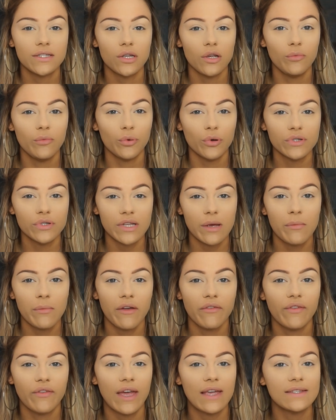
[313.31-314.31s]
to bronze up my
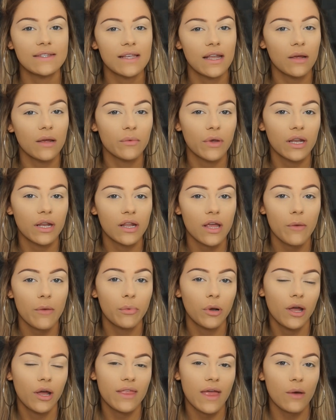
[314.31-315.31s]
face, and I'm going to
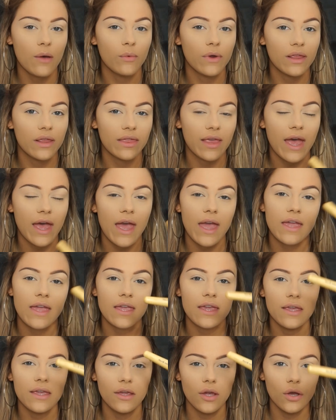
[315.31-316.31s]
apply that with a
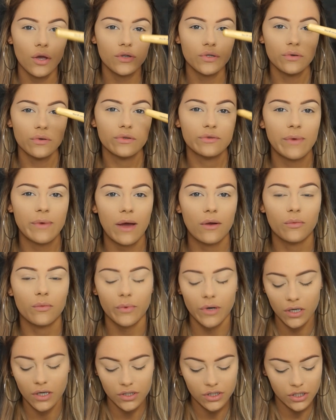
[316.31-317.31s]
Eco Tools powder
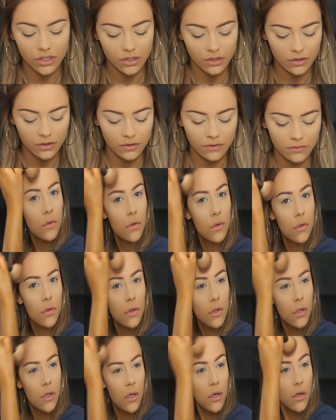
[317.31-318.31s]
brush.
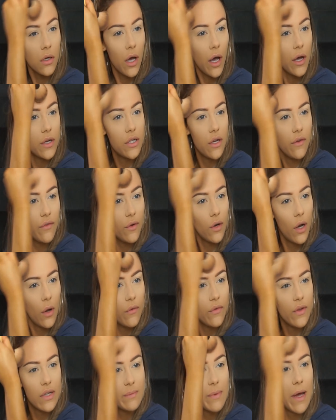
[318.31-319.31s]
I do feel like
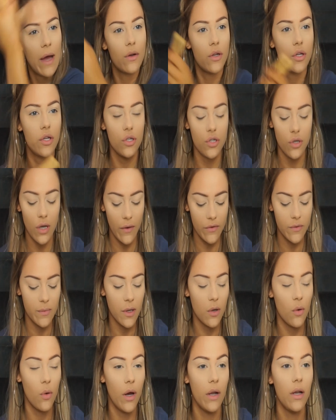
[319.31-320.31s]
with this powder you do have to be
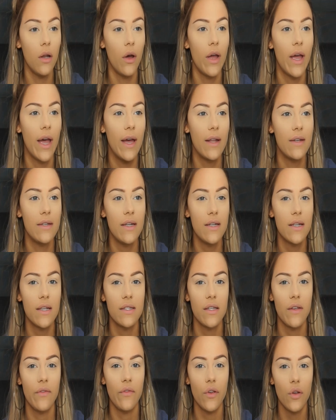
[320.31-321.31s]
quite light-handed,
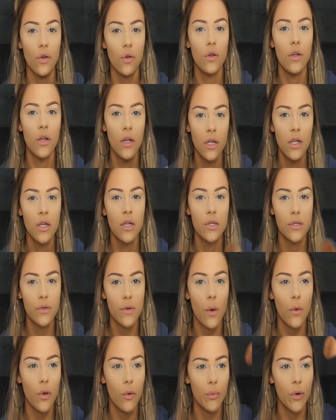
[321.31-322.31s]
because if you
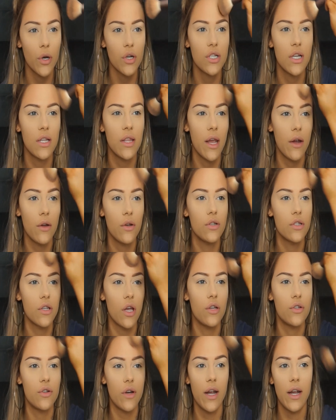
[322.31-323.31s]
swirl your brush in there and just
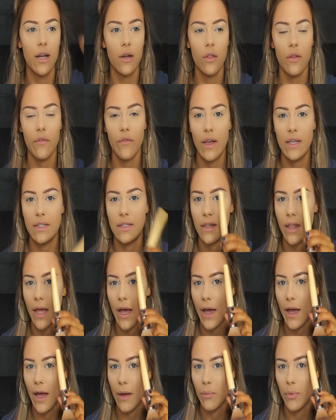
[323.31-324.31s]
go straight in on the face,
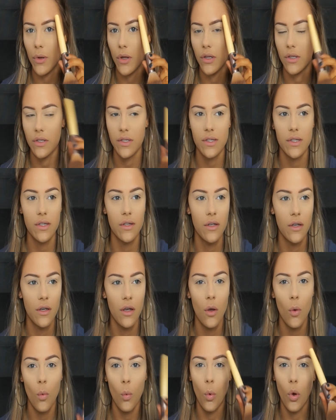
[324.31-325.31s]
that happens.
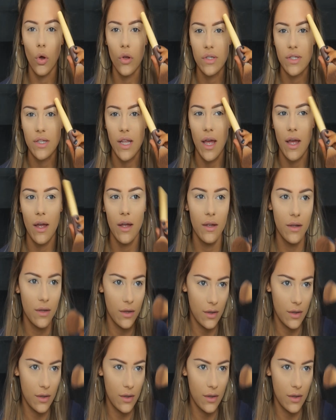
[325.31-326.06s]
What's that?